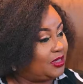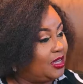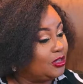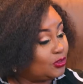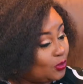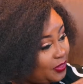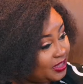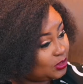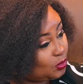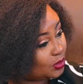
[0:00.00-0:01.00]
Mm. So
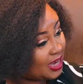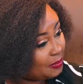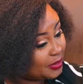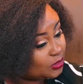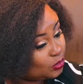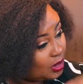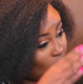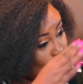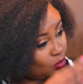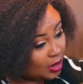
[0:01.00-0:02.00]
this is what happened. So now
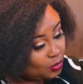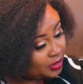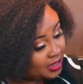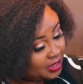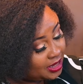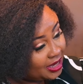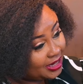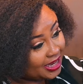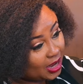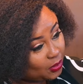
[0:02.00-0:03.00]
you are looking
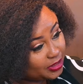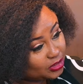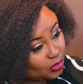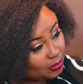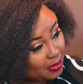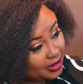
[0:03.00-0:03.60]
like a question mark.